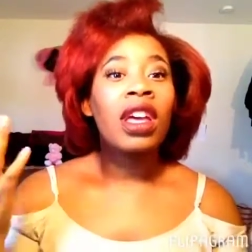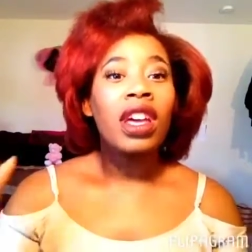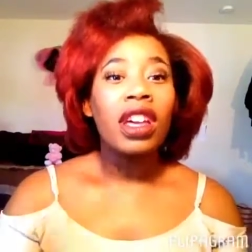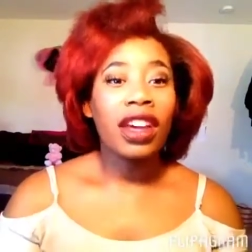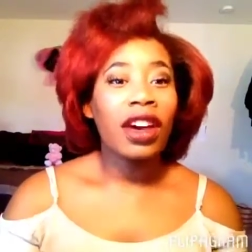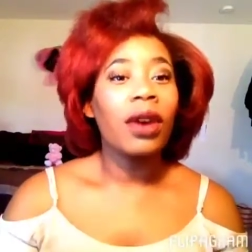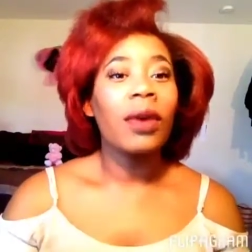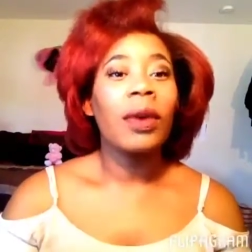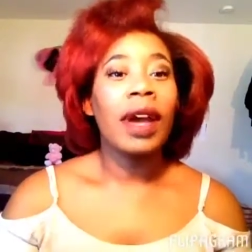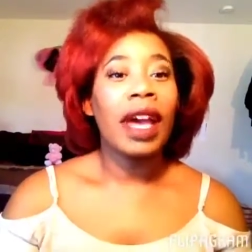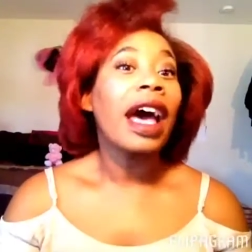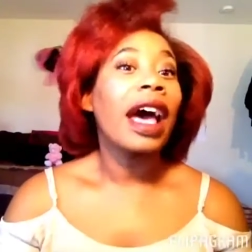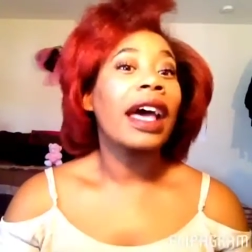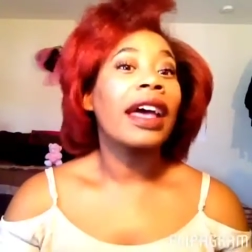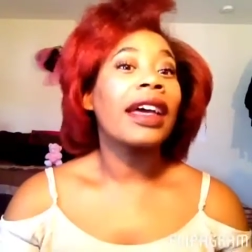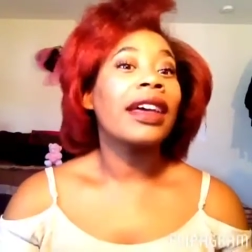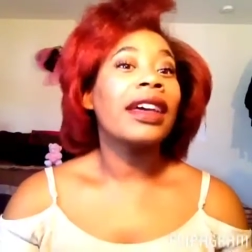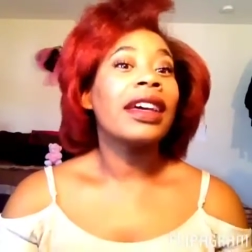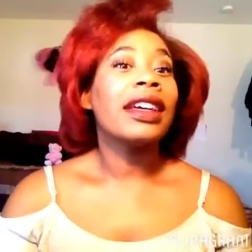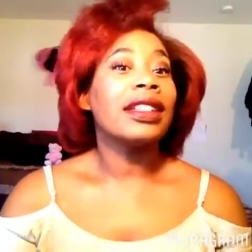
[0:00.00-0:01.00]
Go ahead
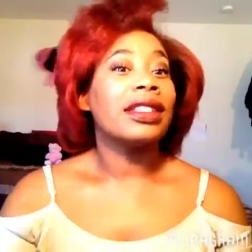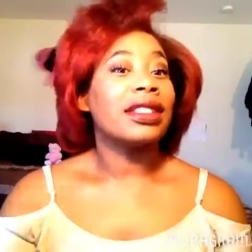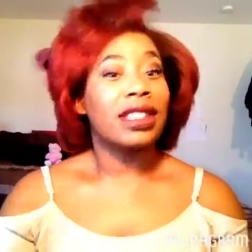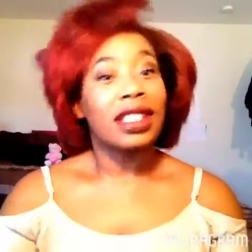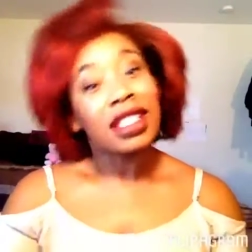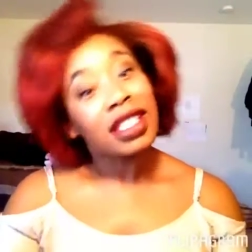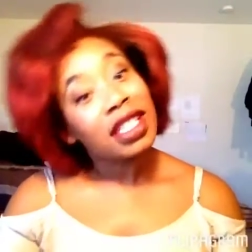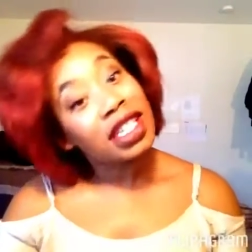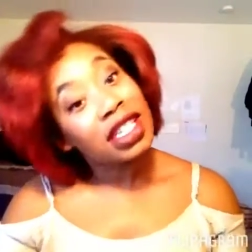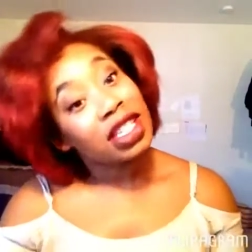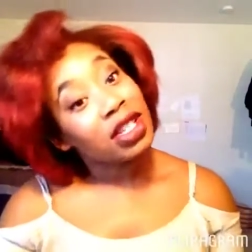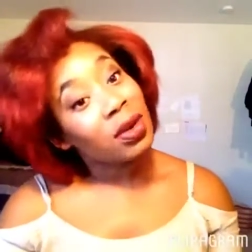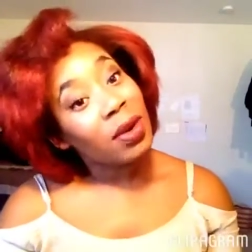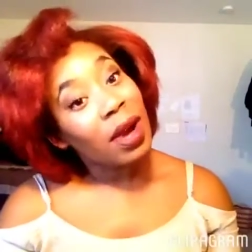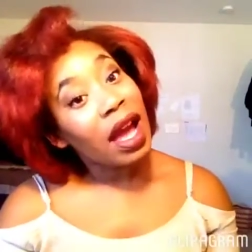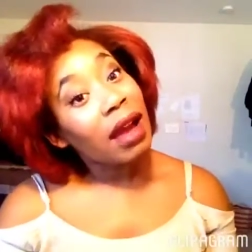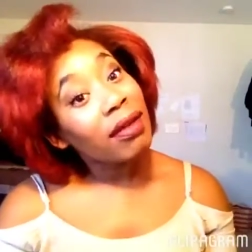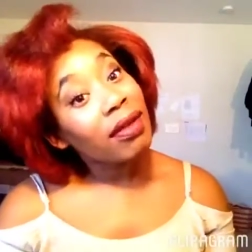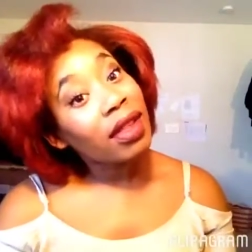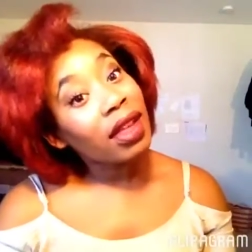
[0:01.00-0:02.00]
just because you don't
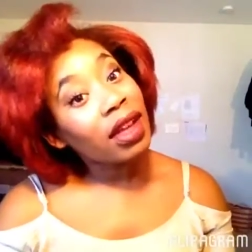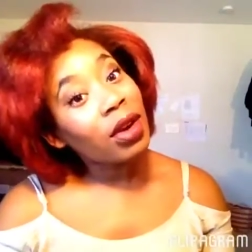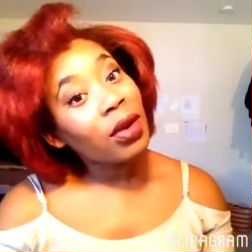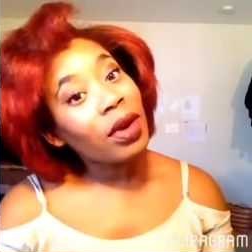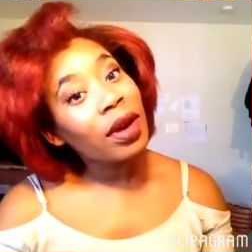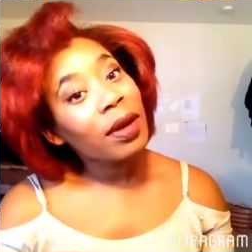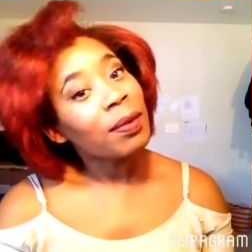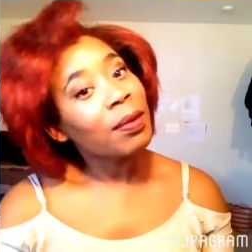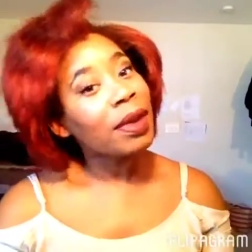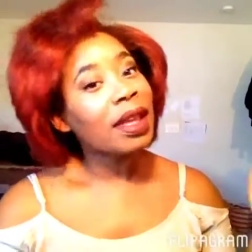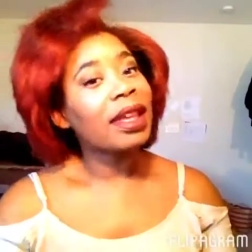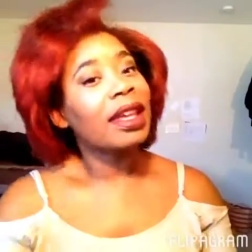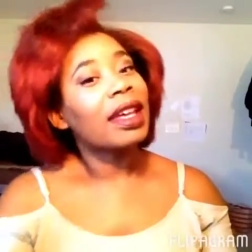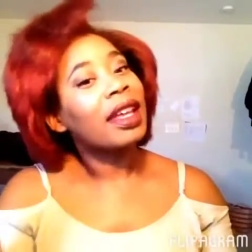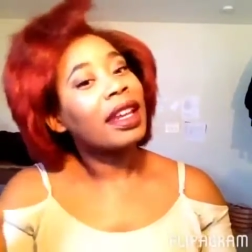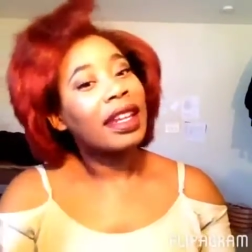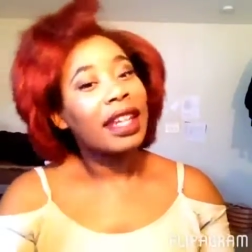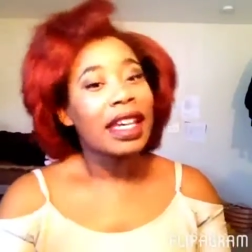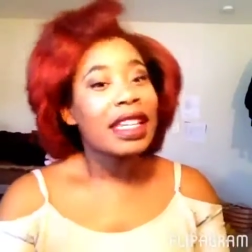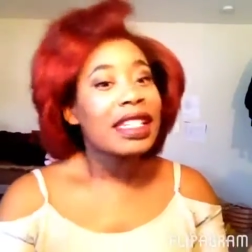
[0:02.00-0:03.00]
have the equipment
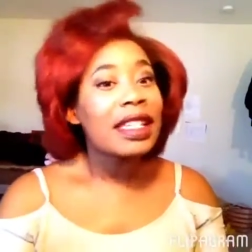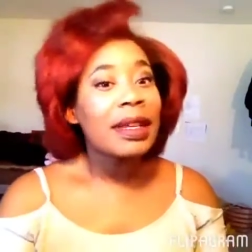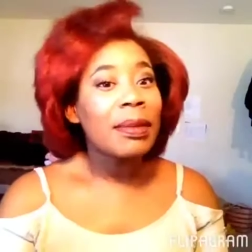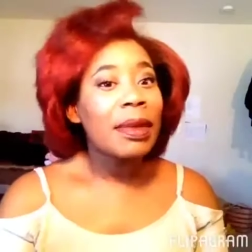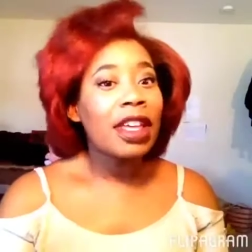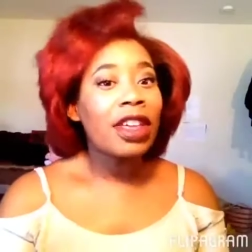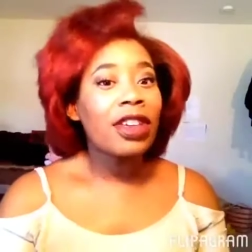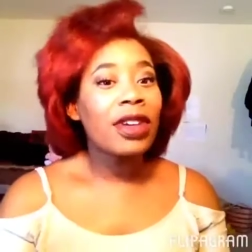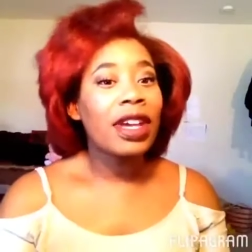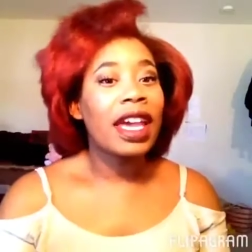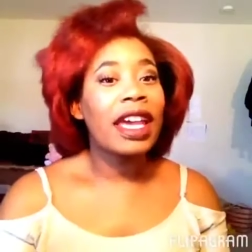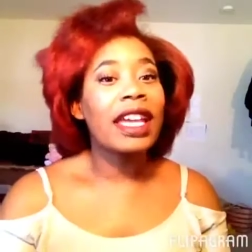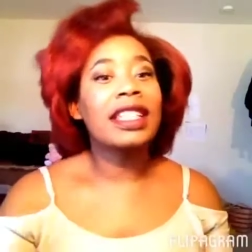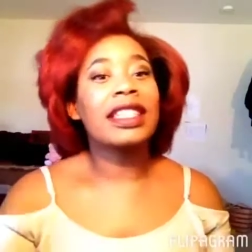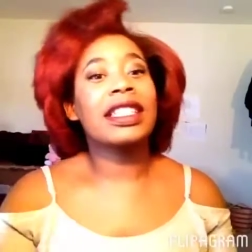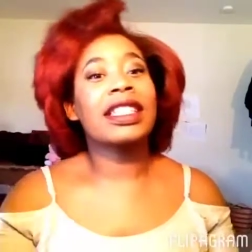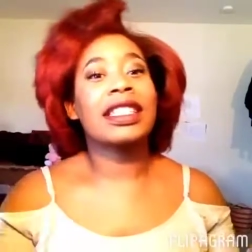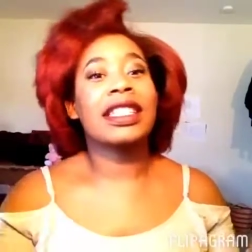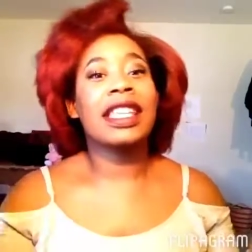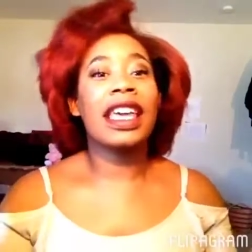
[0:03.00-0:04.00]
doesn't mean you can't
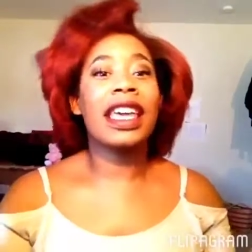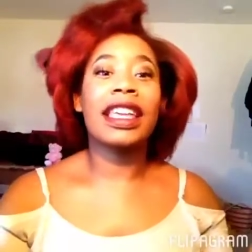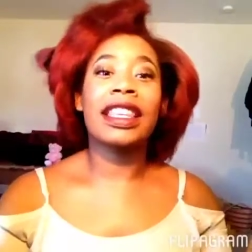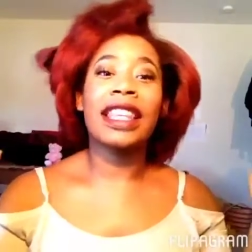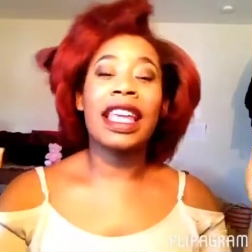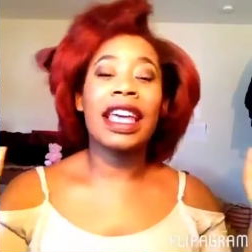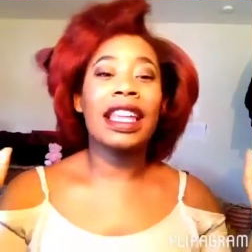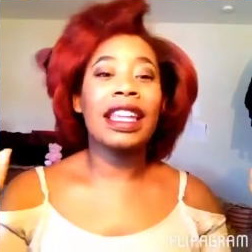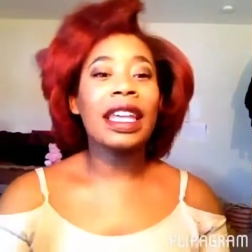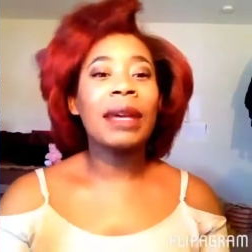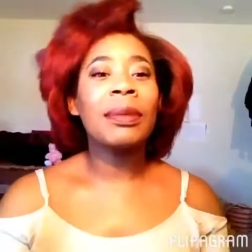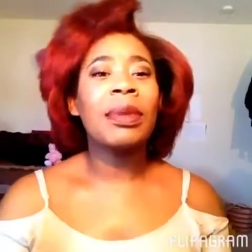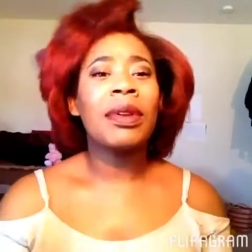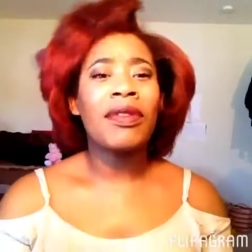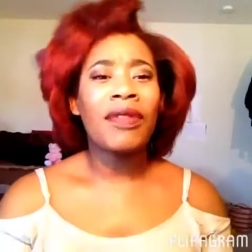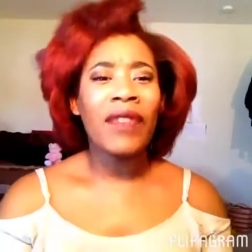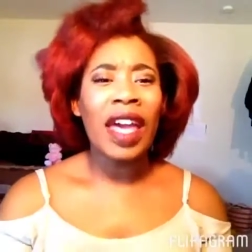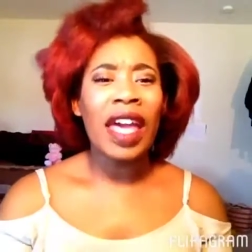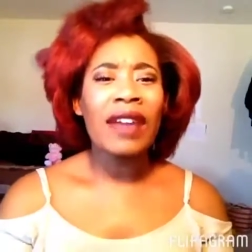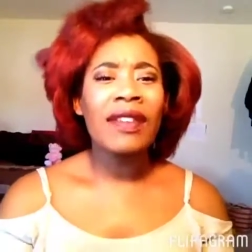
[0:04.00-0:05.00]
just take that leap of
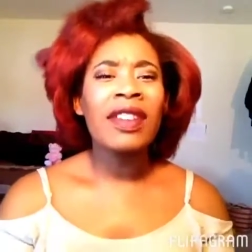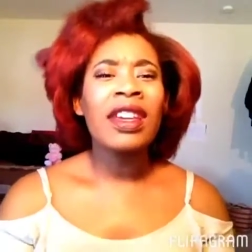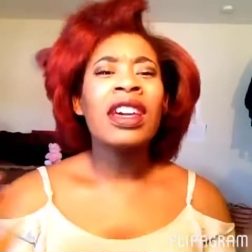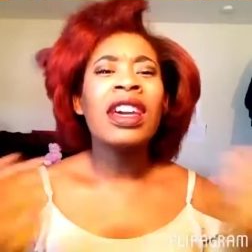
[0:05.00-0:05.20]
faith.